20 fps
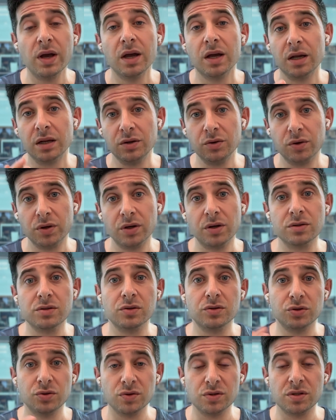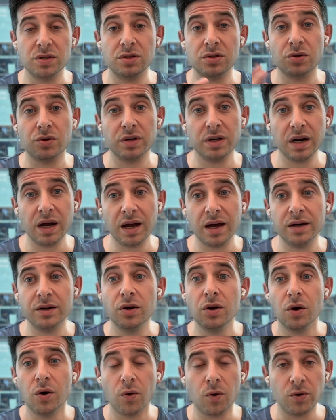and you can also choose to turn it on
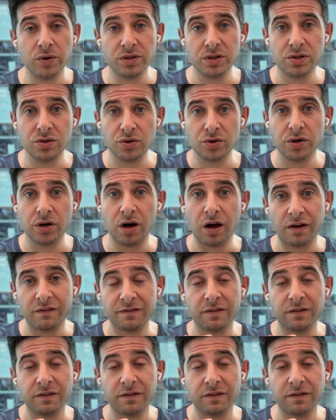or to turn it off.